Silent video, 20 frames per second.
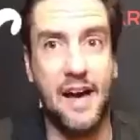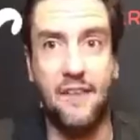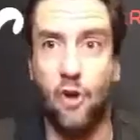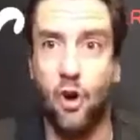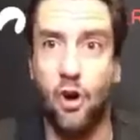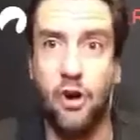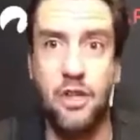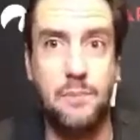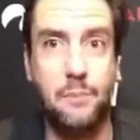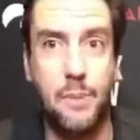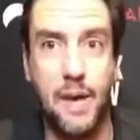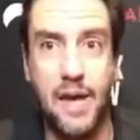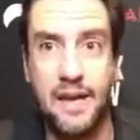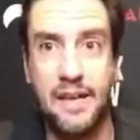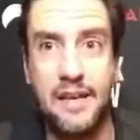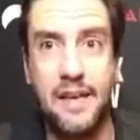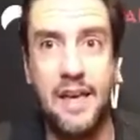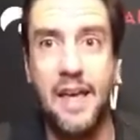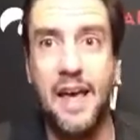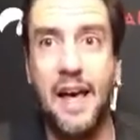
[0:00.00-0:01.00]
I've already bet
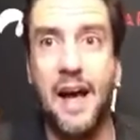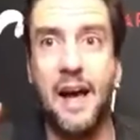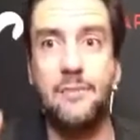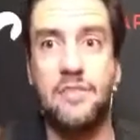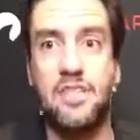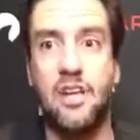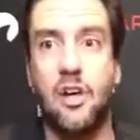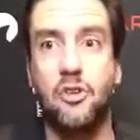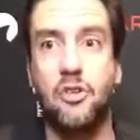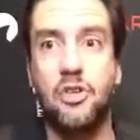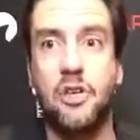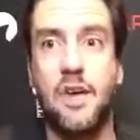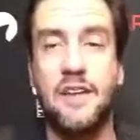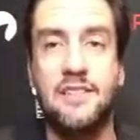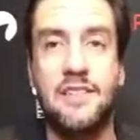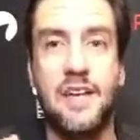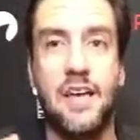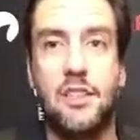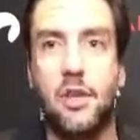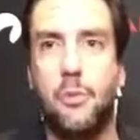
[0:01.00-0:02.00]
it. I'm telling you
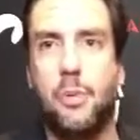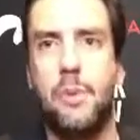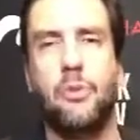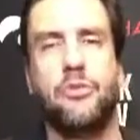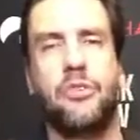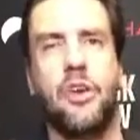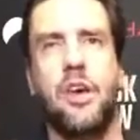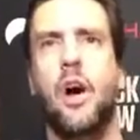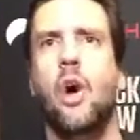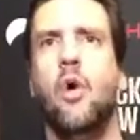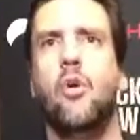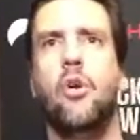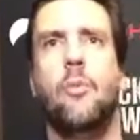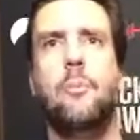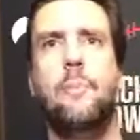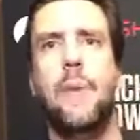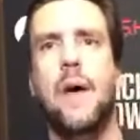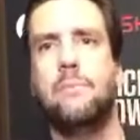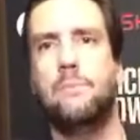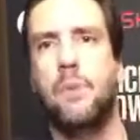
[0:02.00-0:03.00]
guys out there, people say, oh,
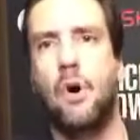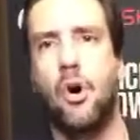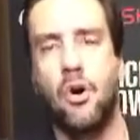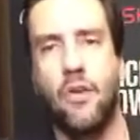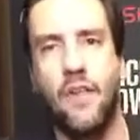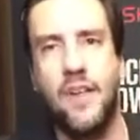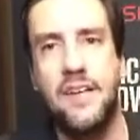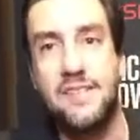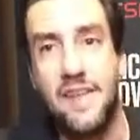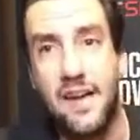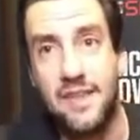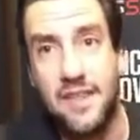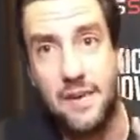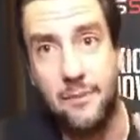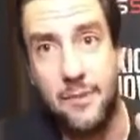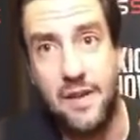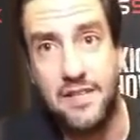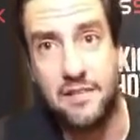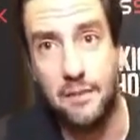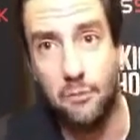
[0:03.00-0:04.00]
don't bet parlays. I think
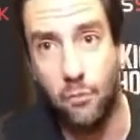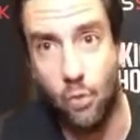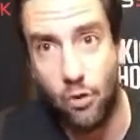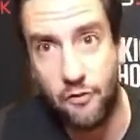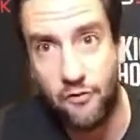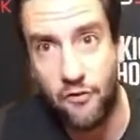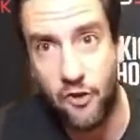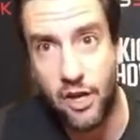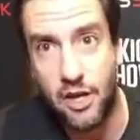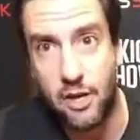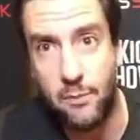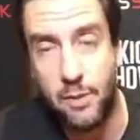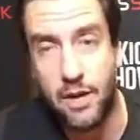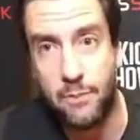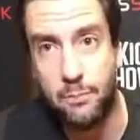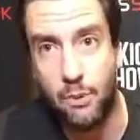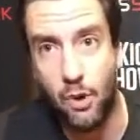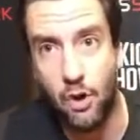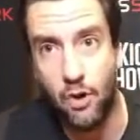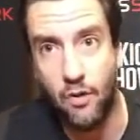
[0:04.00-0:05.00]
it makes it more fun to
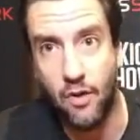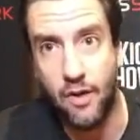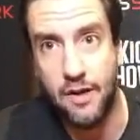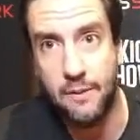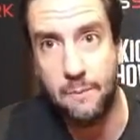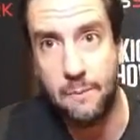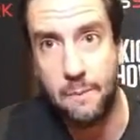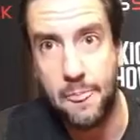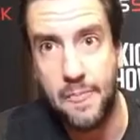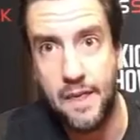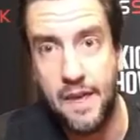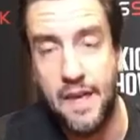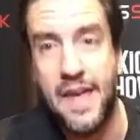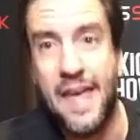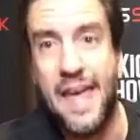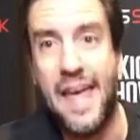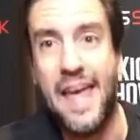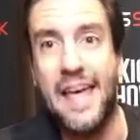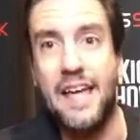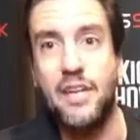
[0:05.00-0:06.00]
bet a parlay.
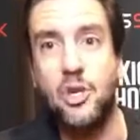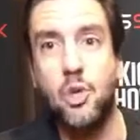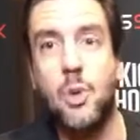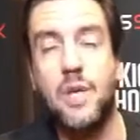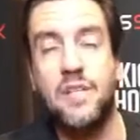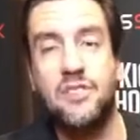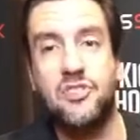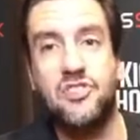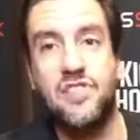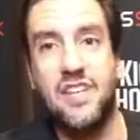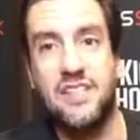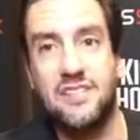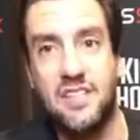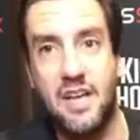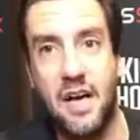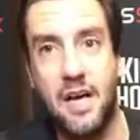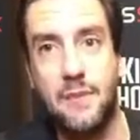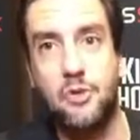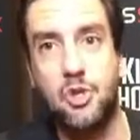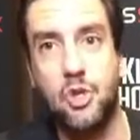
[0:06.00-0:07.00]
And you can six
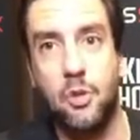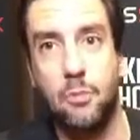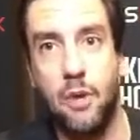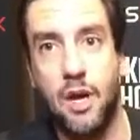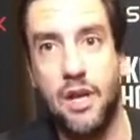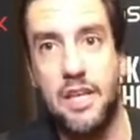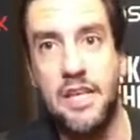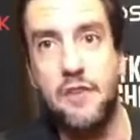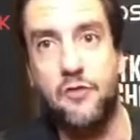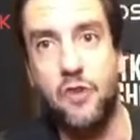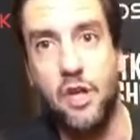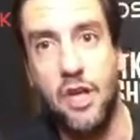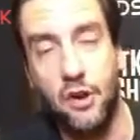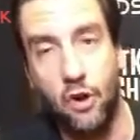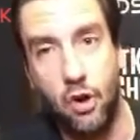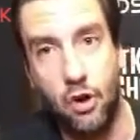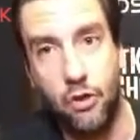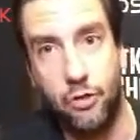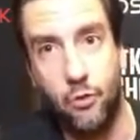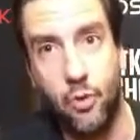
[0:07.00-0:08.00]
times your money if you hit
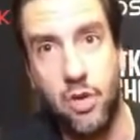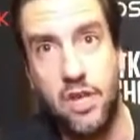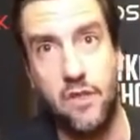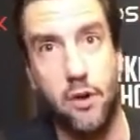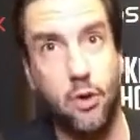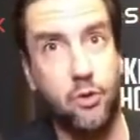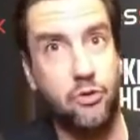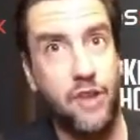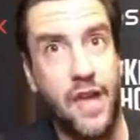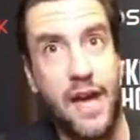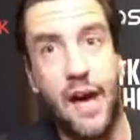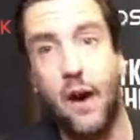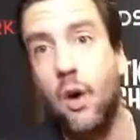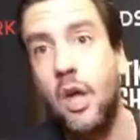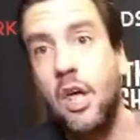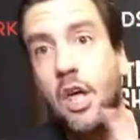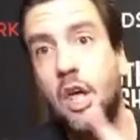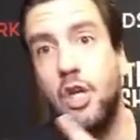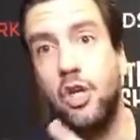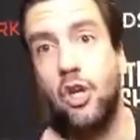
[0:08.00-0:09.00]
all three of those. Now,
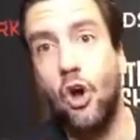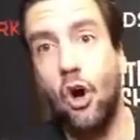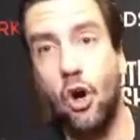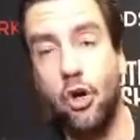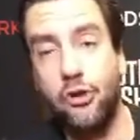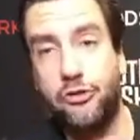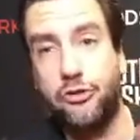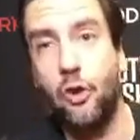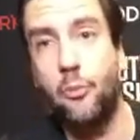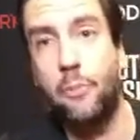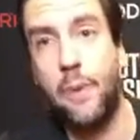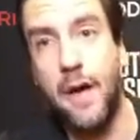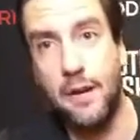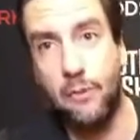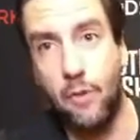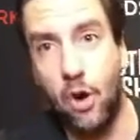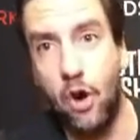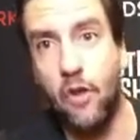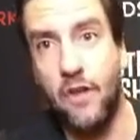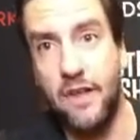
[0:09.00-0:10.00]
you also bet
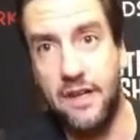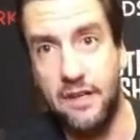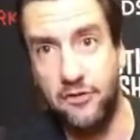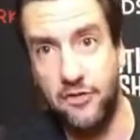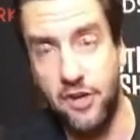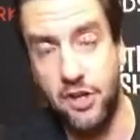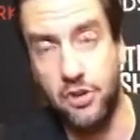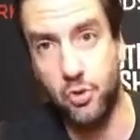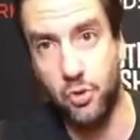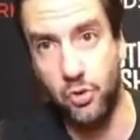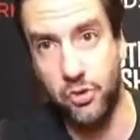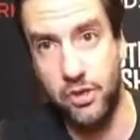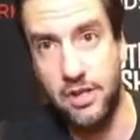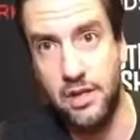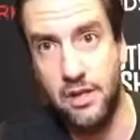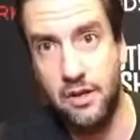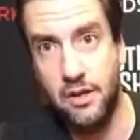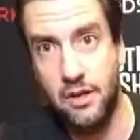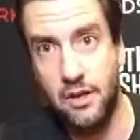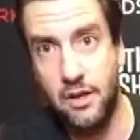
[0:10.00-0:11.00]
them all individually
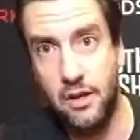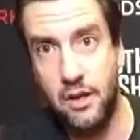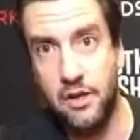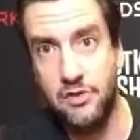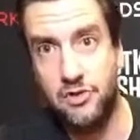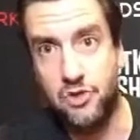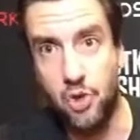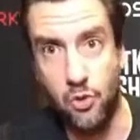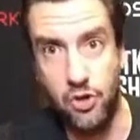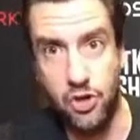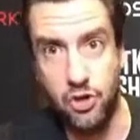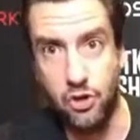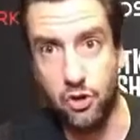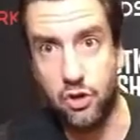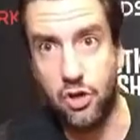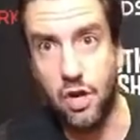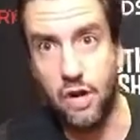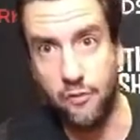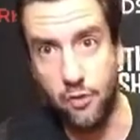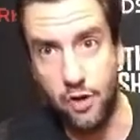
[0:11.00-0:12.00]
so that
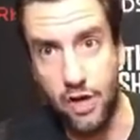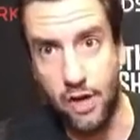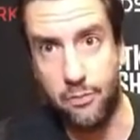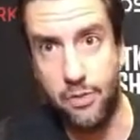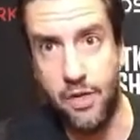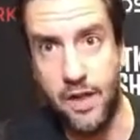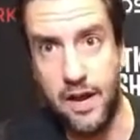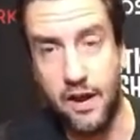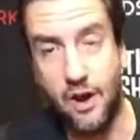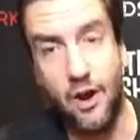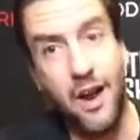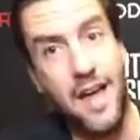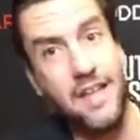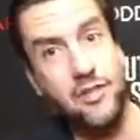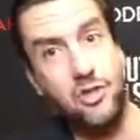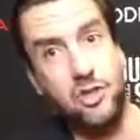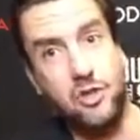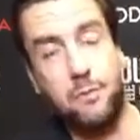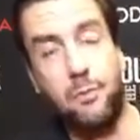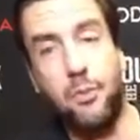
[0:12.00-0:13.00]
you're covered up there
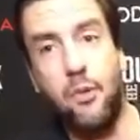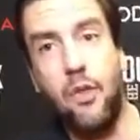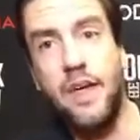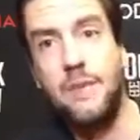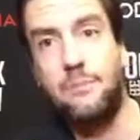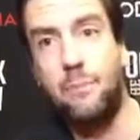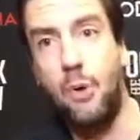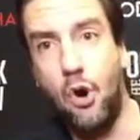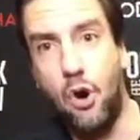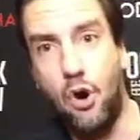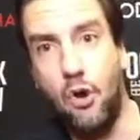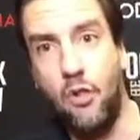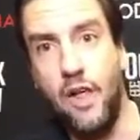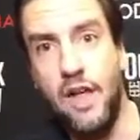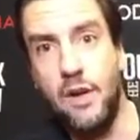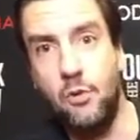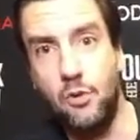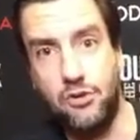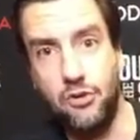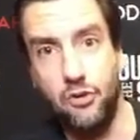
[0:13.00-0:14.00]
and just play
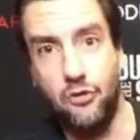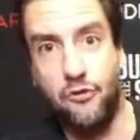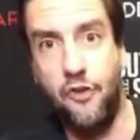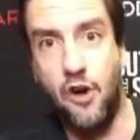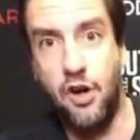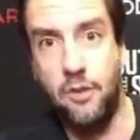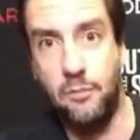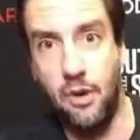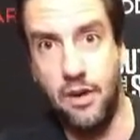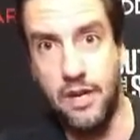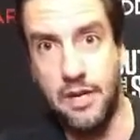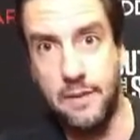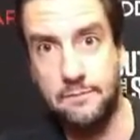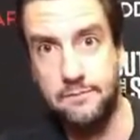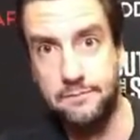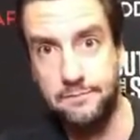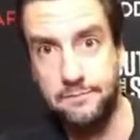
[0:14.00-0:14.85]
parlay with your fun money.